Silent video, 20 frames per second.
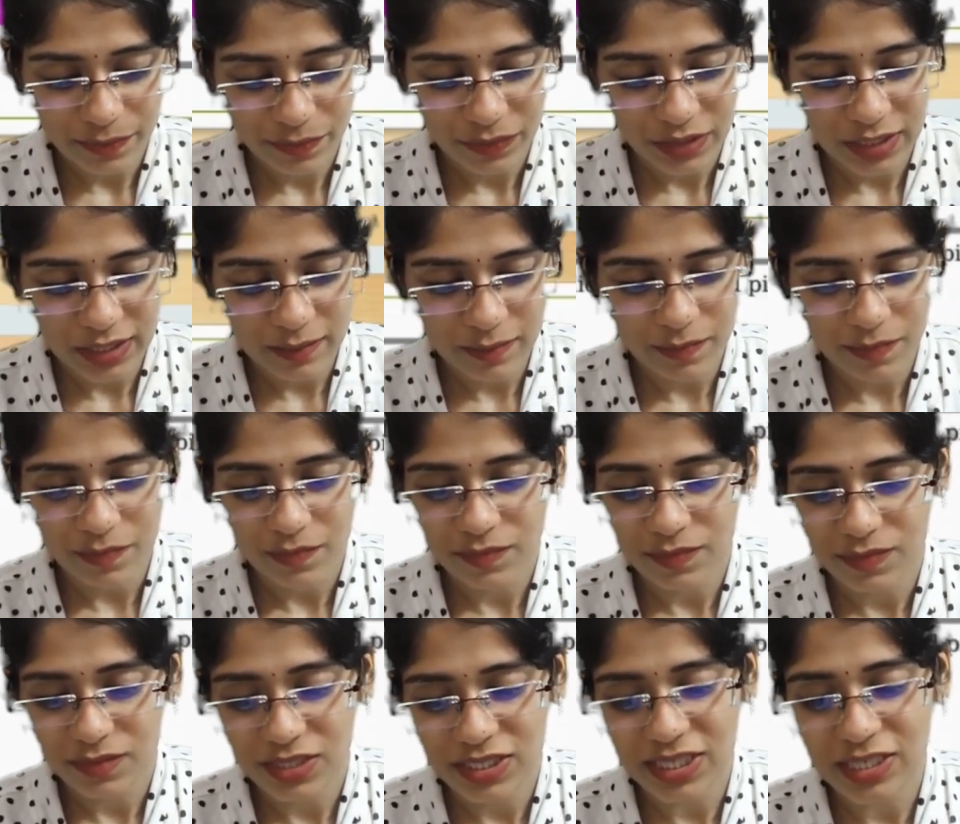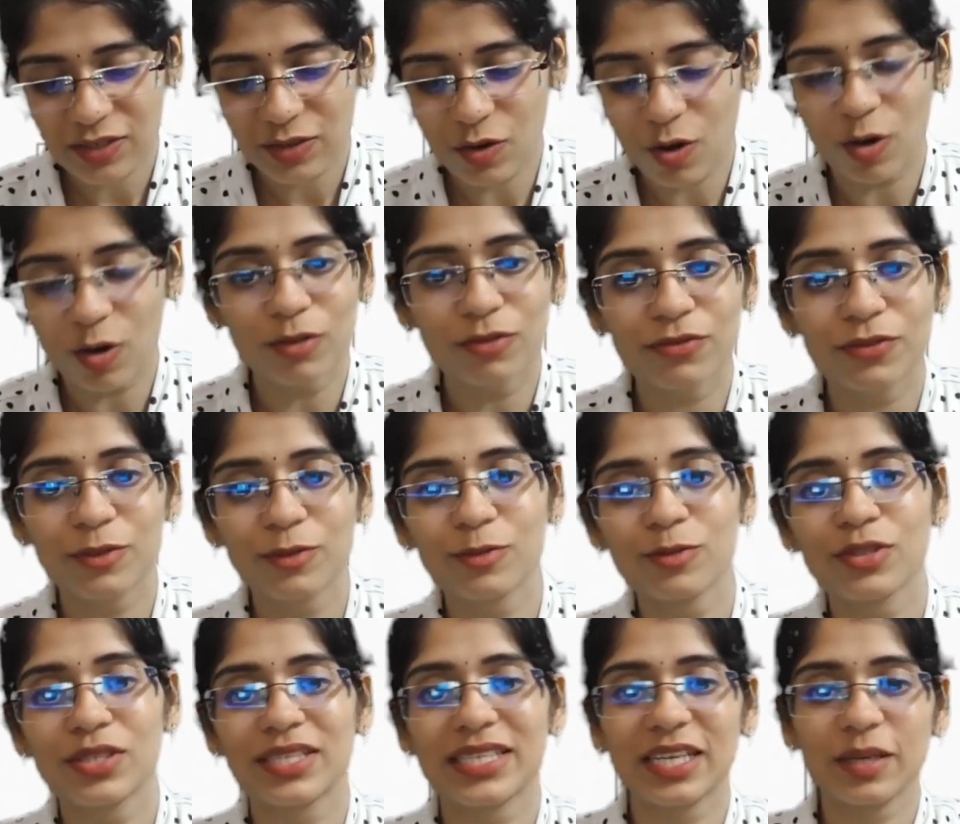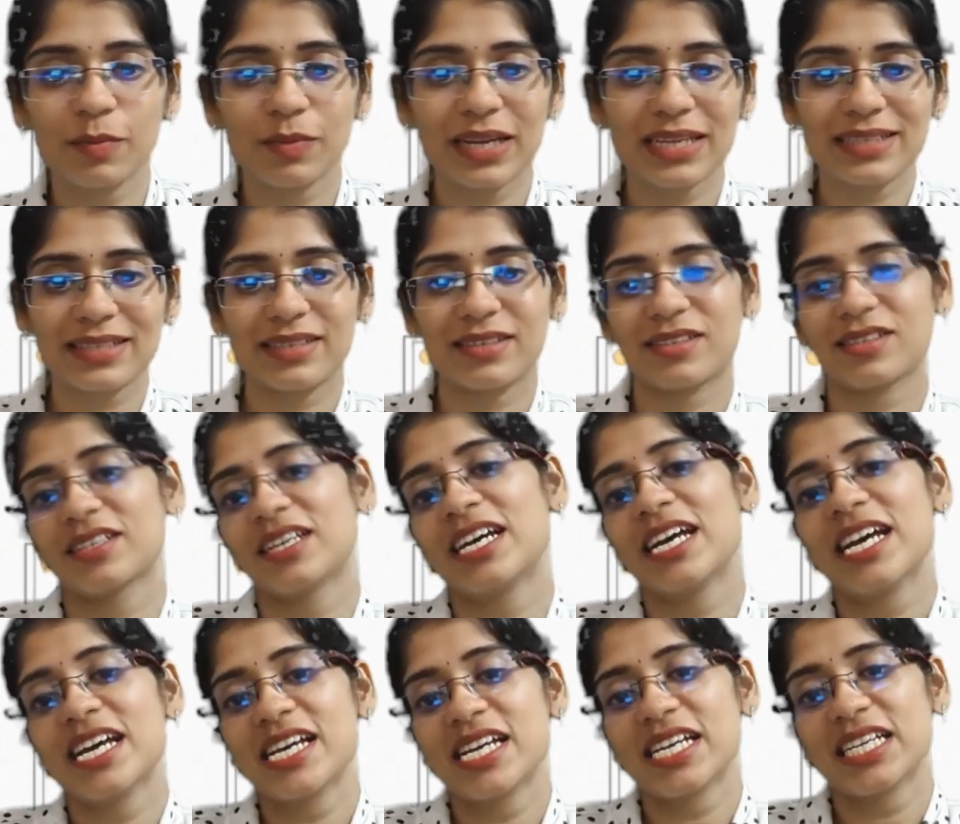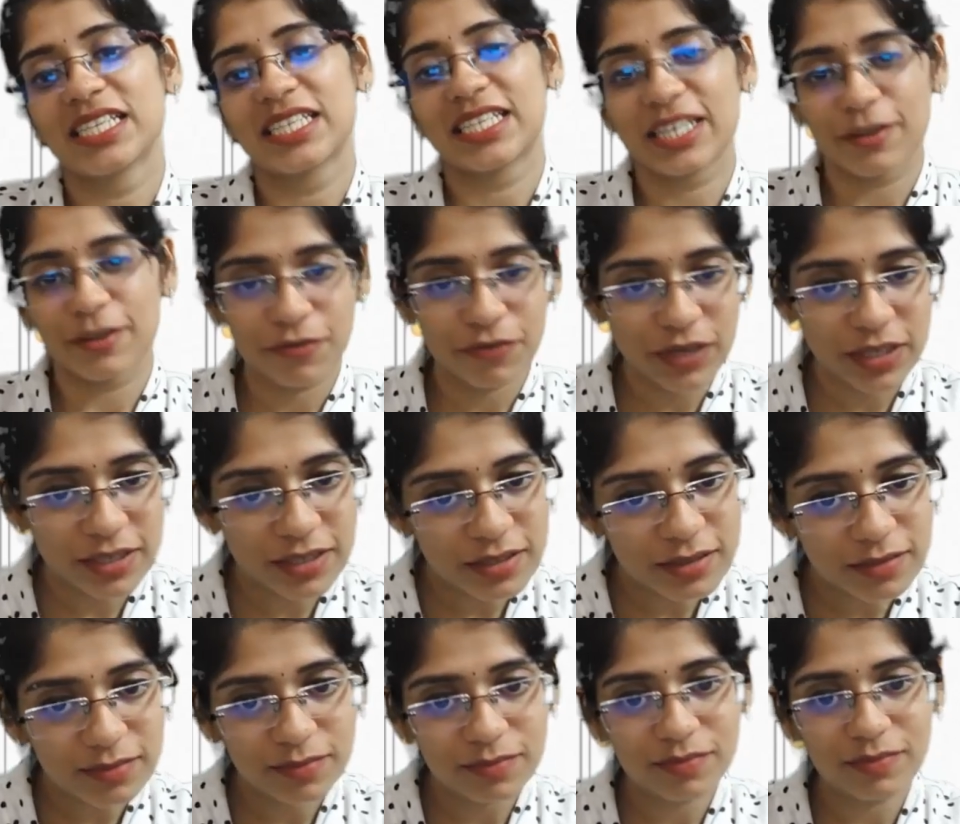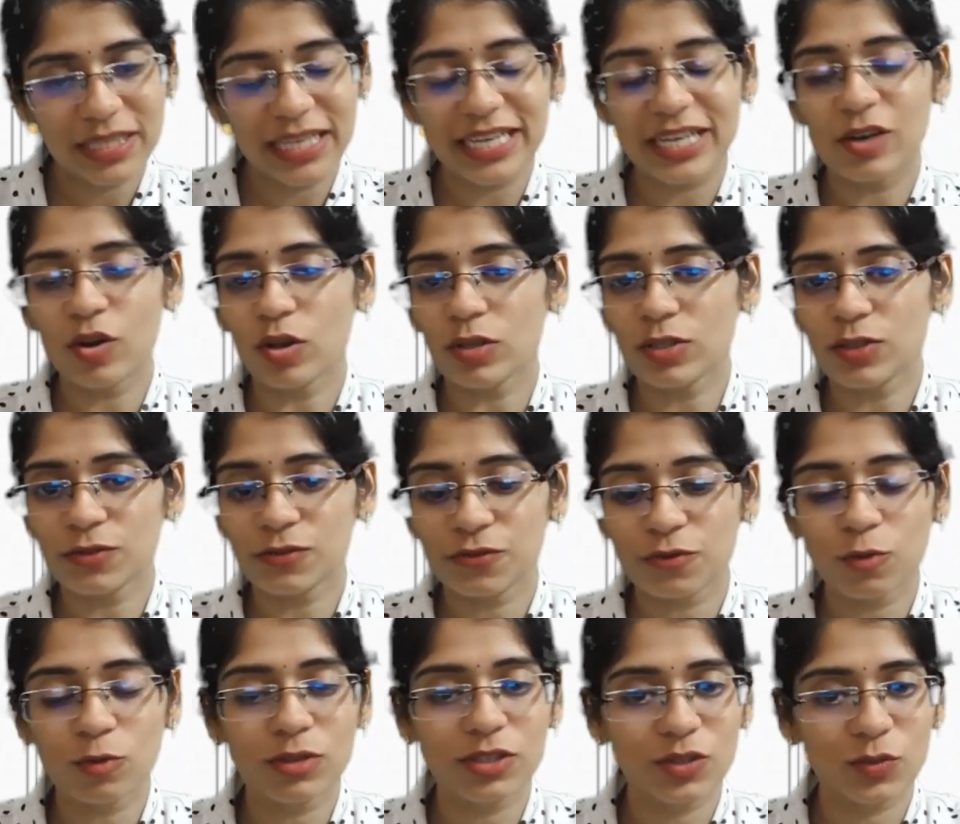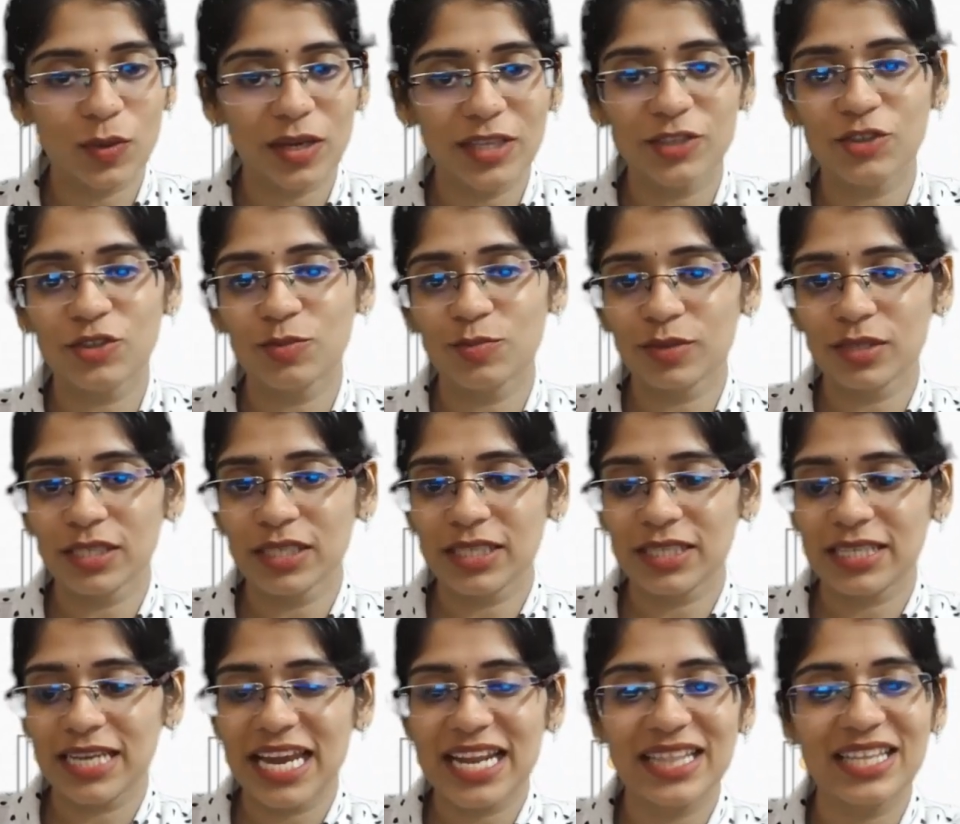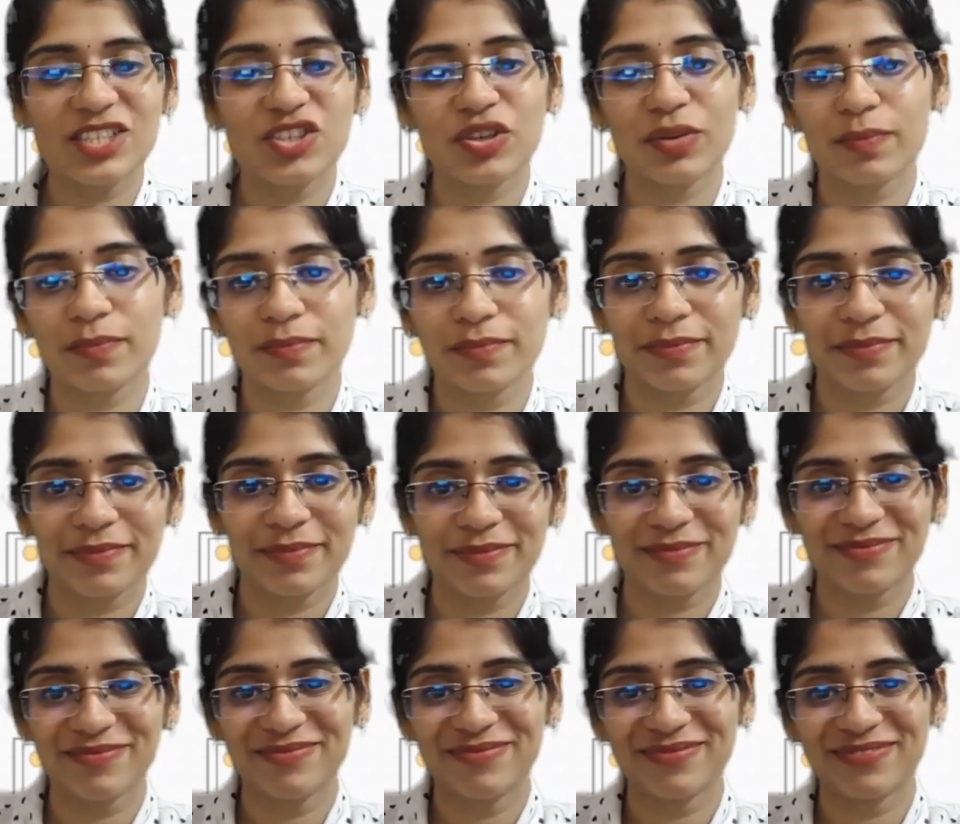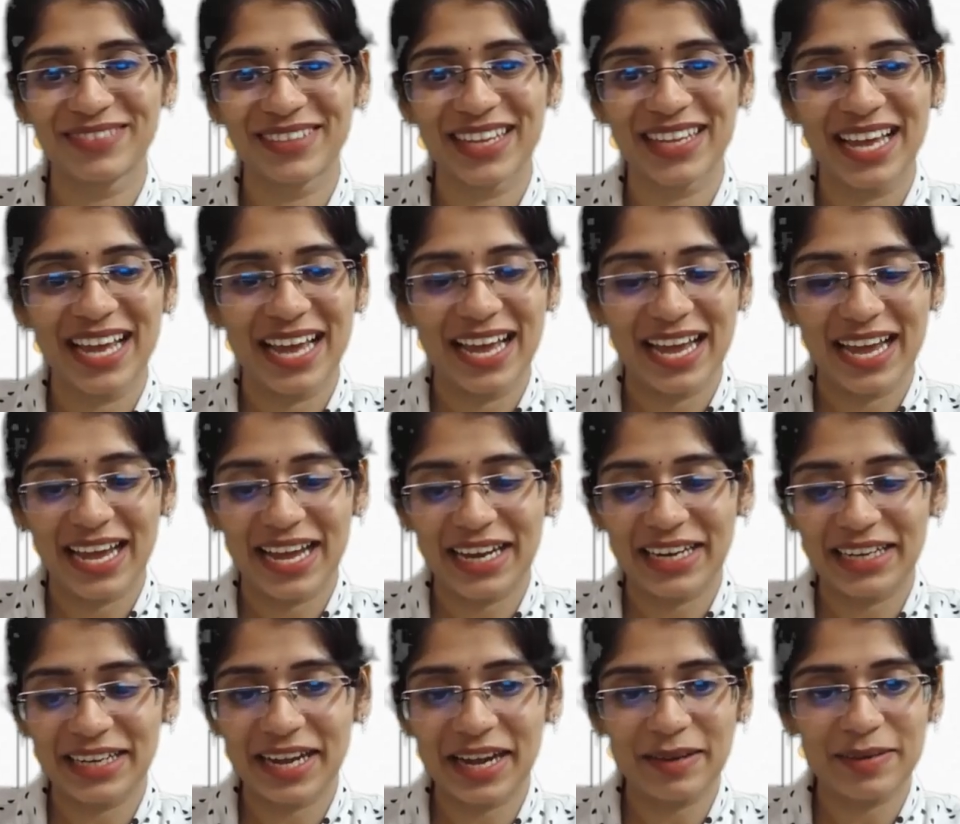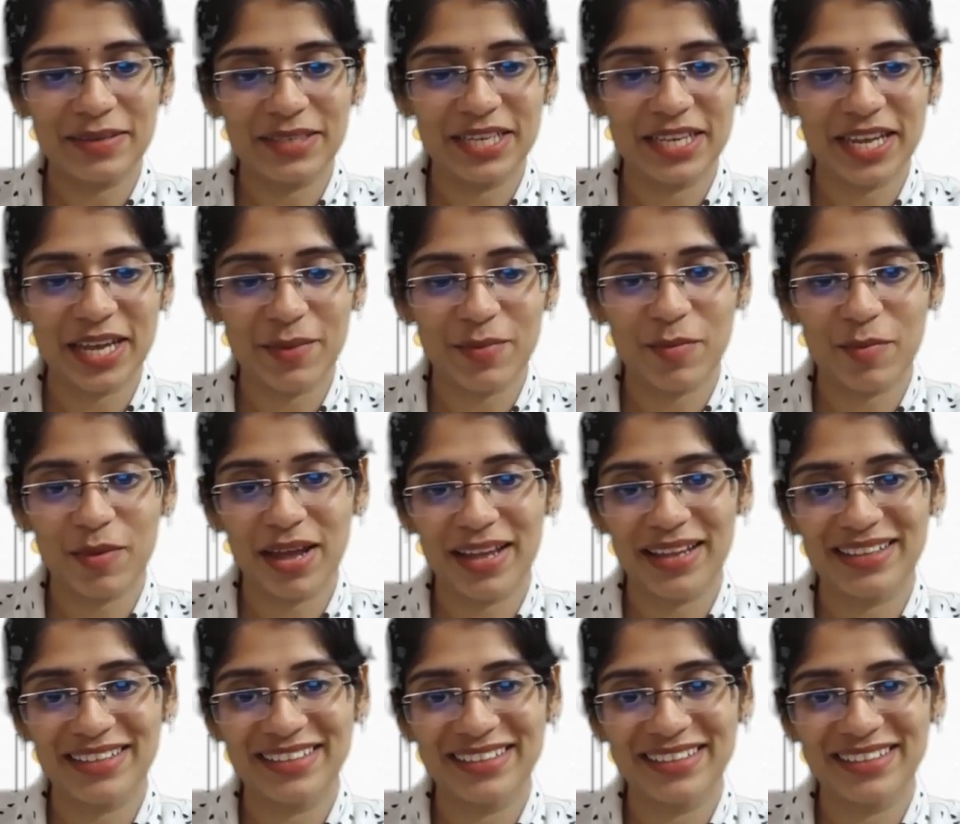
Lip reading: Yeah, so all of you stay blessed, stay fit, eat lots of fruits, vegetables, hit the gym, and yeah, take care, bye bye.